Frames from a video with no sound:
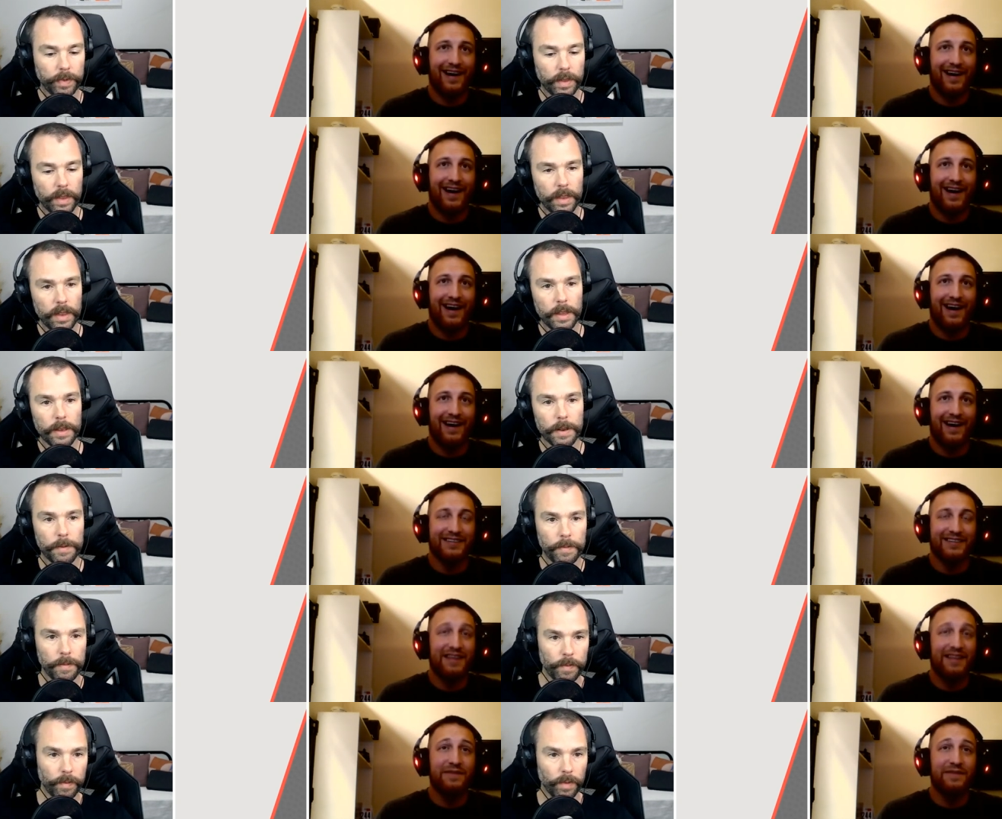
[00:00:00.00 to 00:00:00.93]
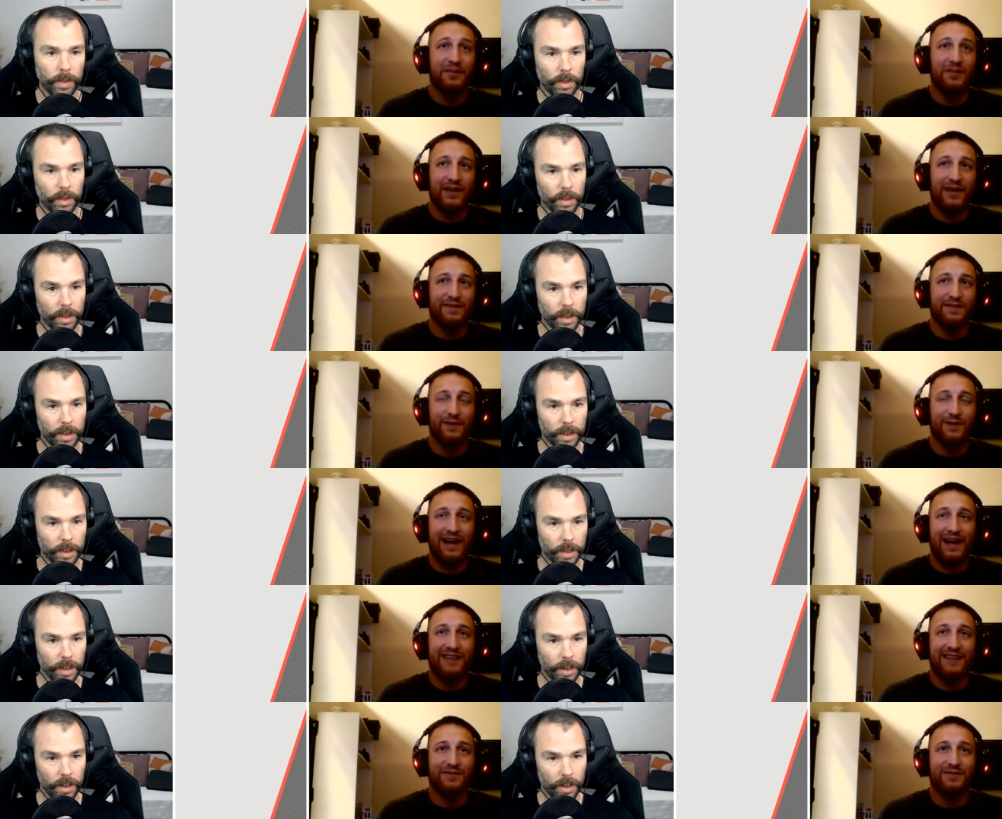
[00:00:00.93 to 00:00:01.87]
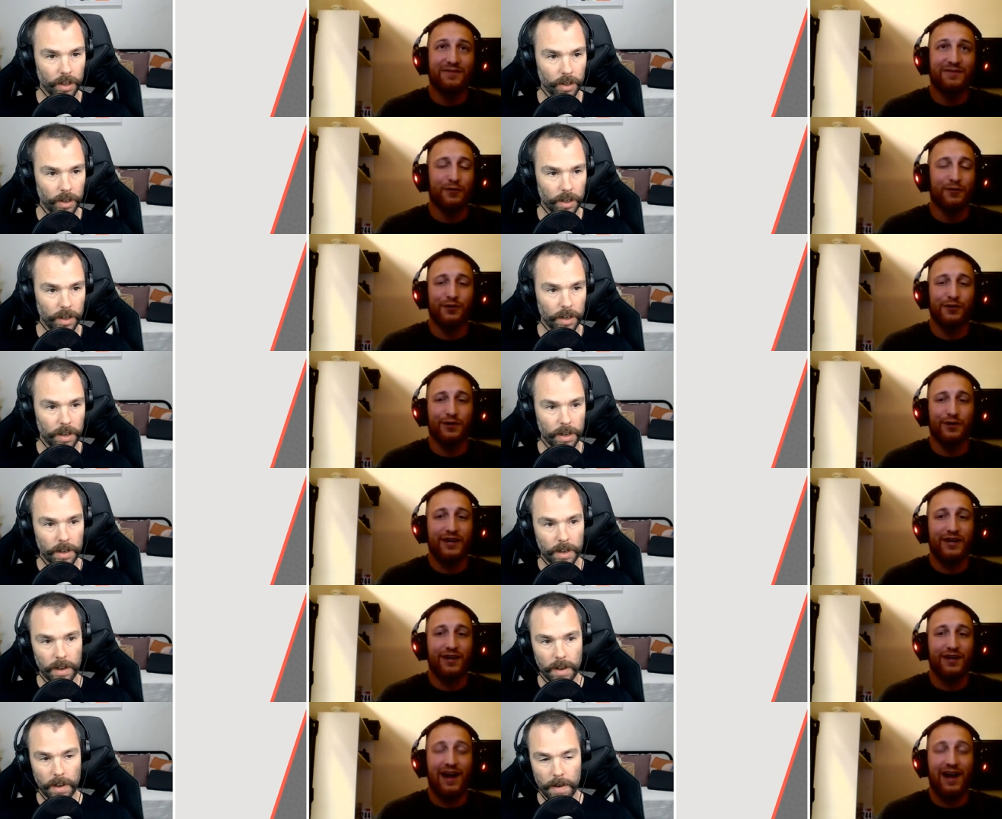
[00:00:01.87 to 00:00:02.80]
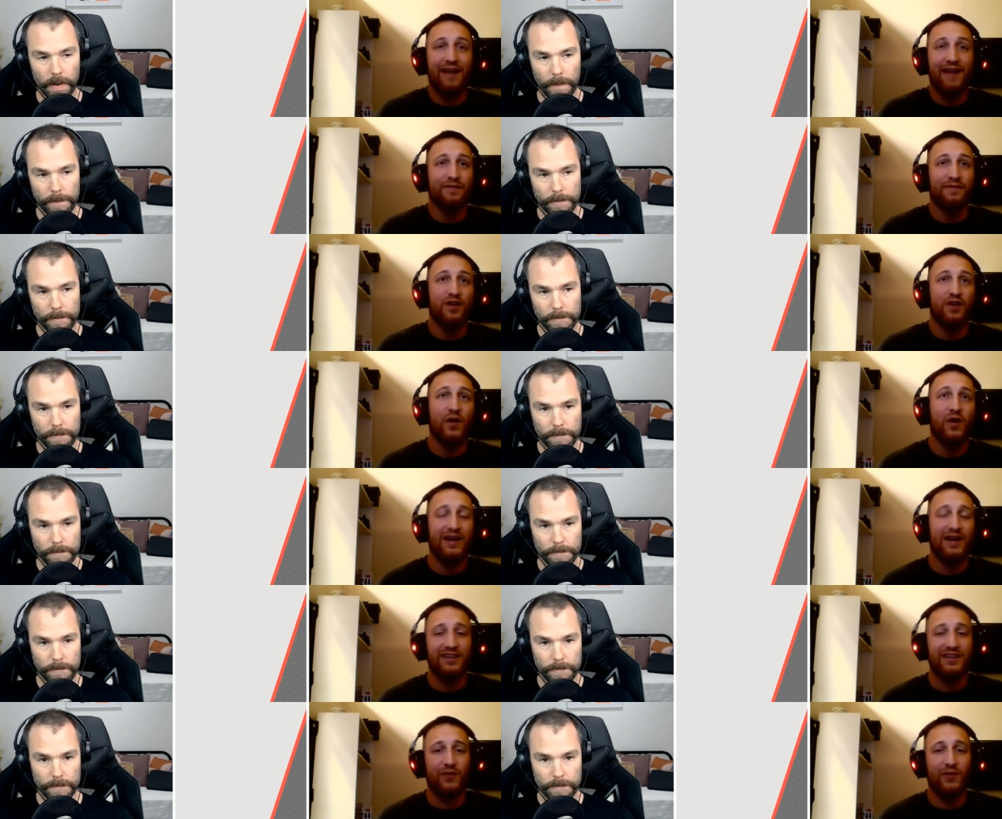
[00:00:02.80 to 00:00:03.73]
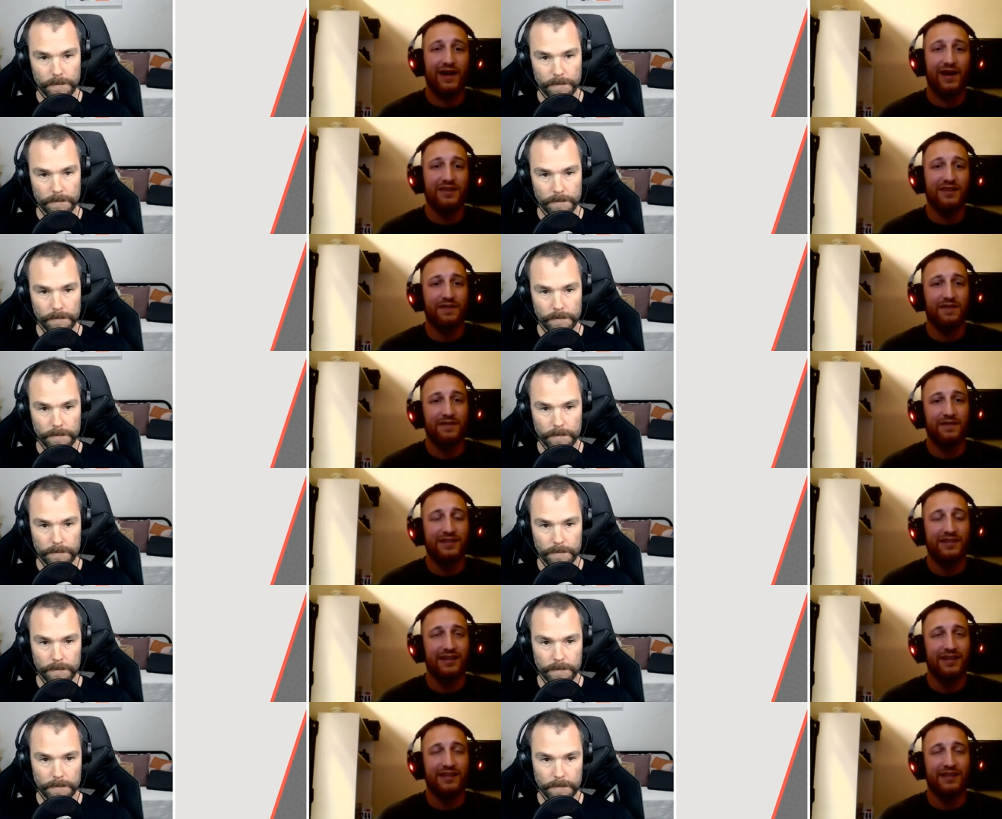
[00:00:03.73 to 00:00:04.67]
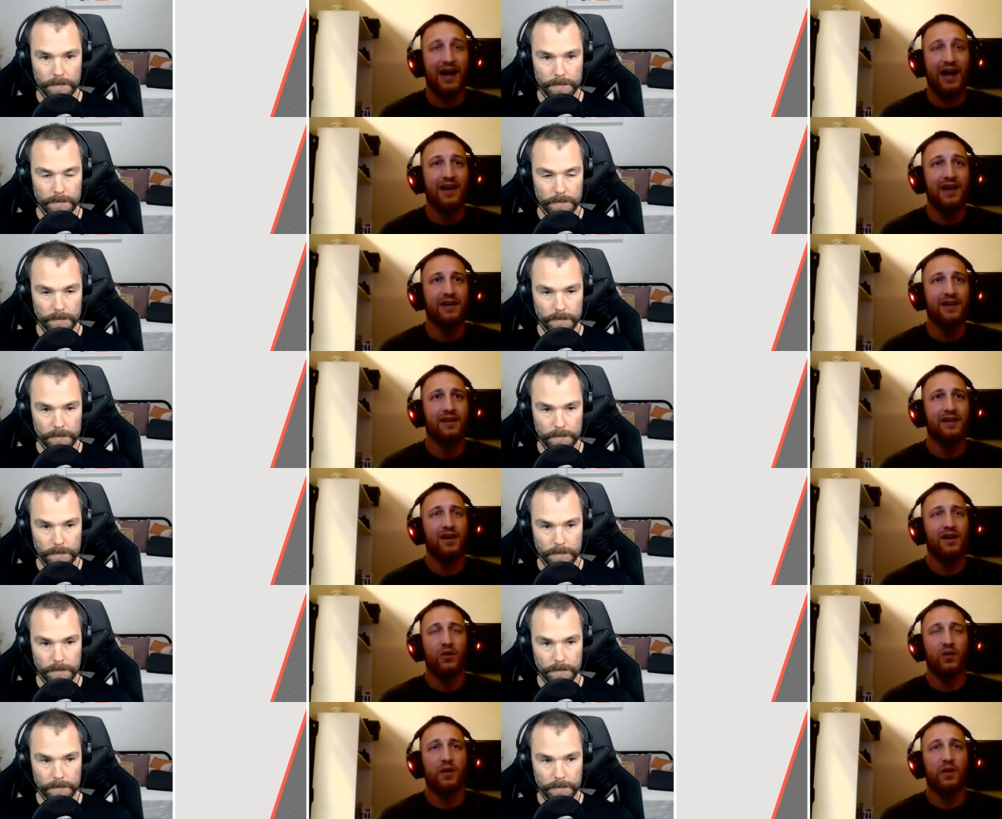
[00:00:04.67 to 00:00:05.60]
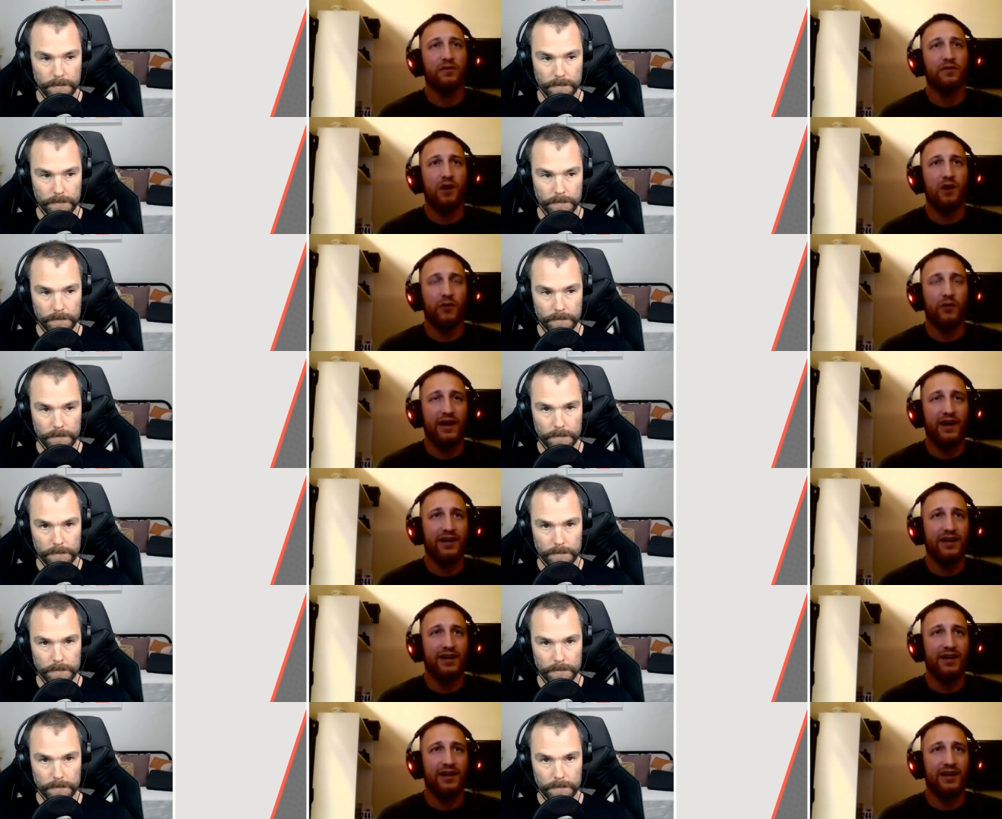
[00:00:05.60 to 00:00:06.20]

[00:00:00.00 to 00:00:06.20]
Speaker 1: Saving the best for last for sure here. I have no idea why he's 56. I went through our rankings and I